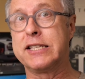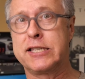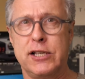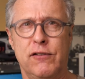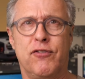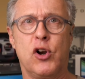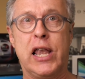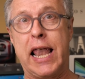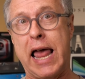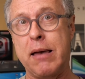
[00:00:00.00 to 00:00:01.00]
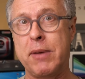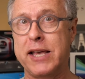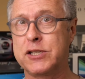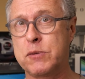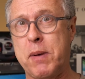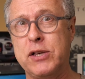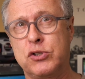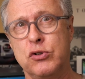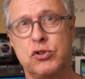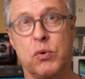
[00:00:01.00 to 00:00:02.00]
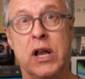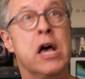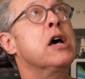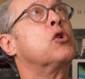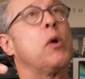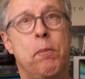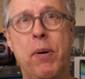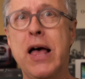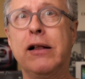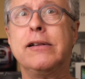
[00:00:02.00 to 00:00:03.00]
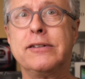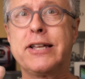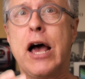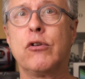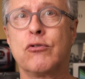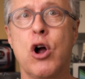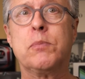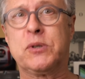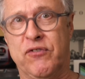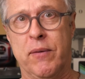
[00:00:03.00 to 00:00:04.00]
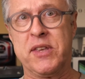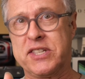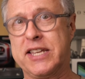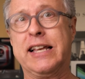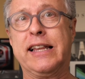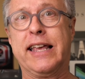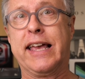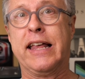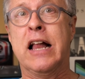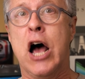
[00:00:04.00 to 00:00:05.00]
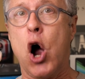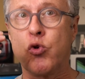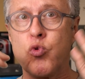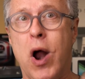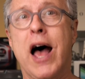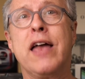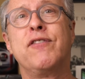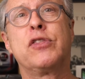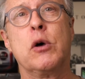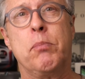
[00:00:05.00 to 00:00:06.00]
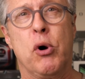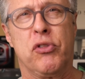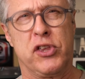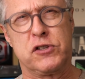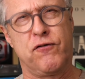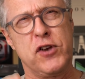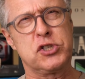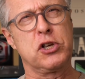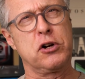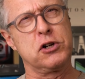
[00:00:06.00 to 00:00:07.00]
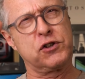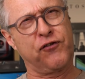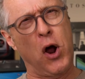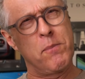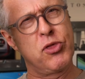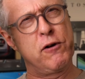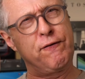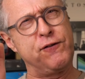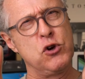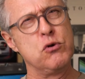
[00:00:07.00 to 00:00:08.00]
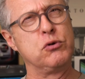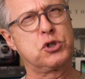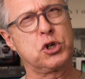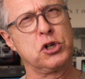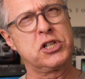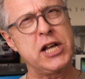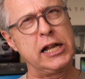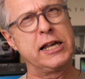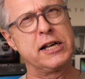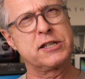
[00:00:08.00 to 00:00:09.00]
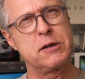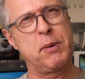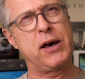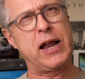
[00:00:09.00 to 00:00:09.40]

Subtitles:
silver lame spacesuits would rappel down ropes from the ceiling and arrive at the booth as visitors from the future, telling us about